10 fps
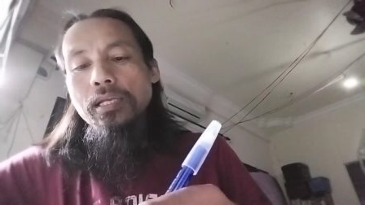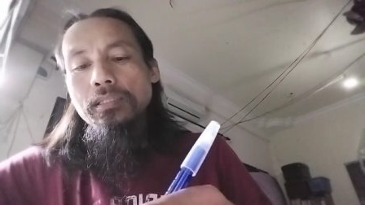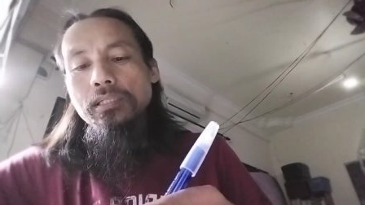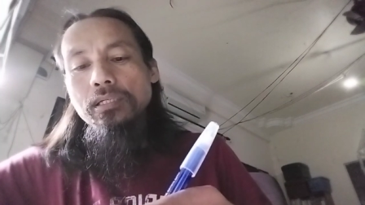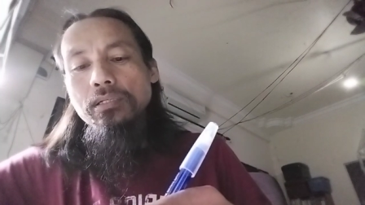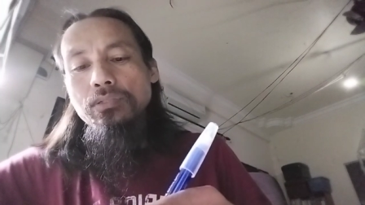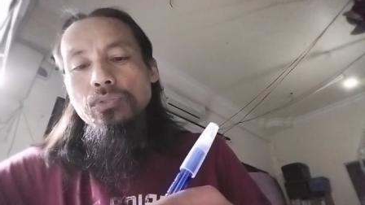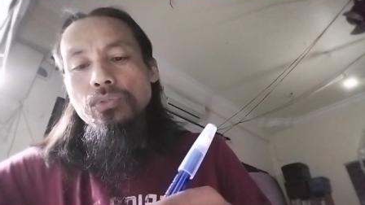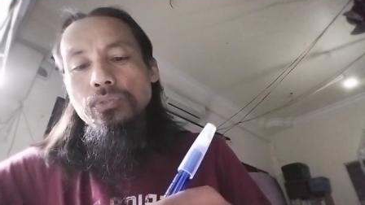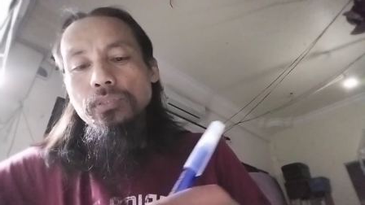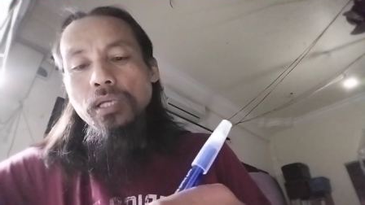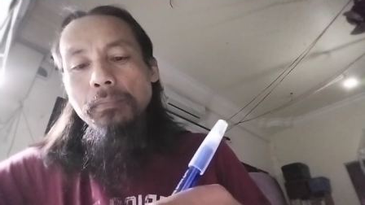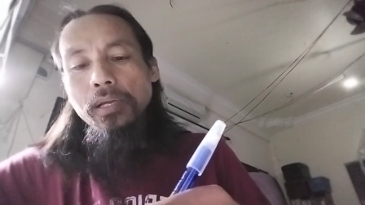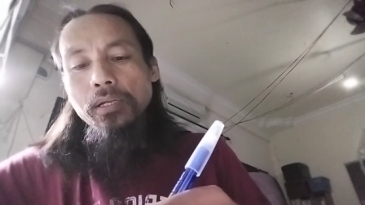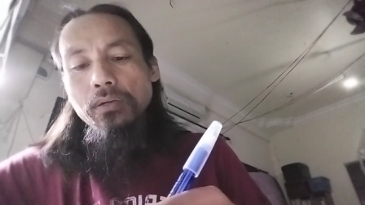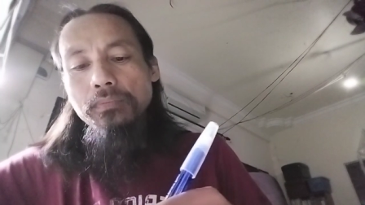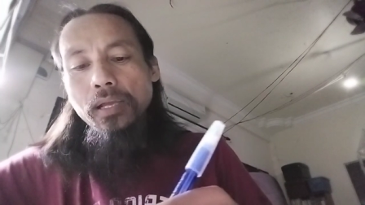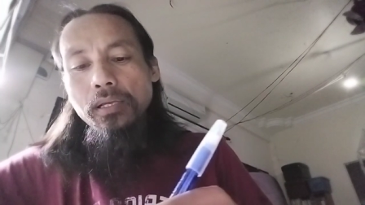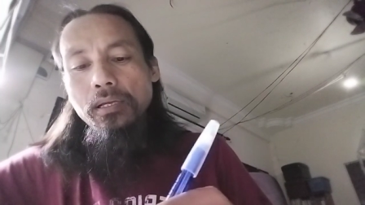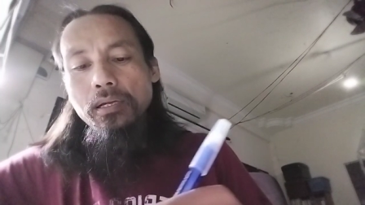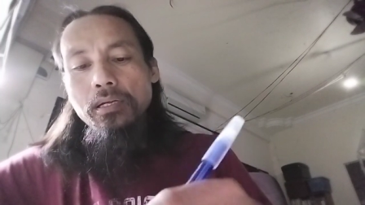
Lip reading: he do some kind of like